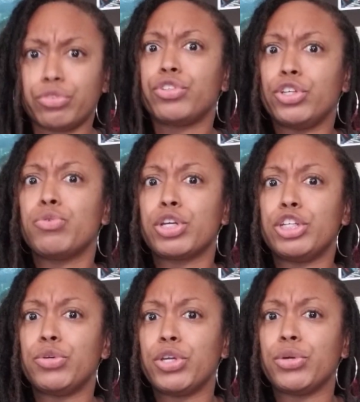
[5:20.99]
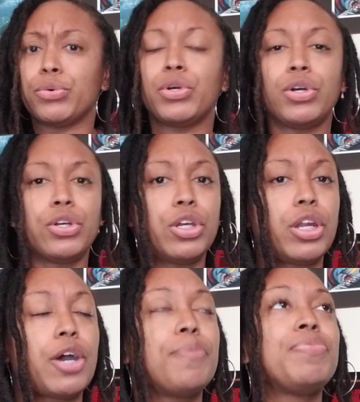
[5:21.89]
You can do you, you
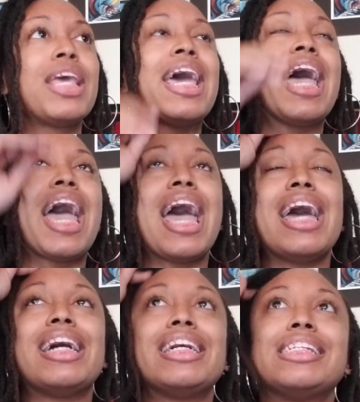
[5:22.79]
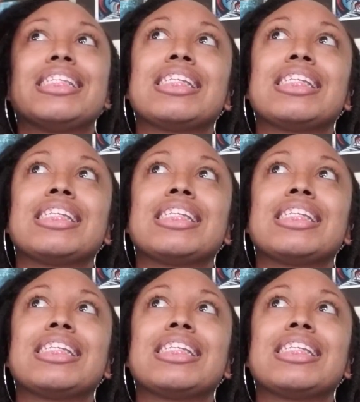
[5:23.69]
know? And